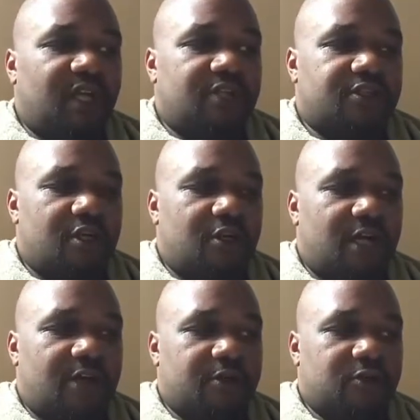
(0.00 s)
So
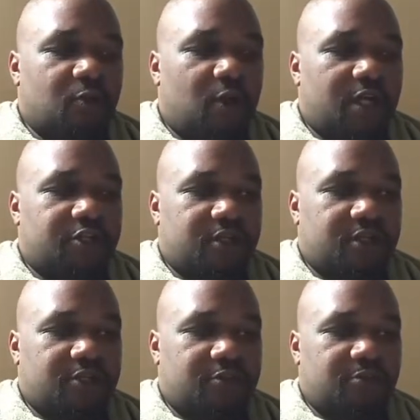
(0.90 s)
I was
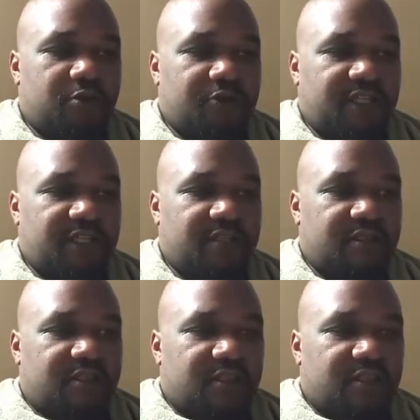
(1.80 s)
watching this movie,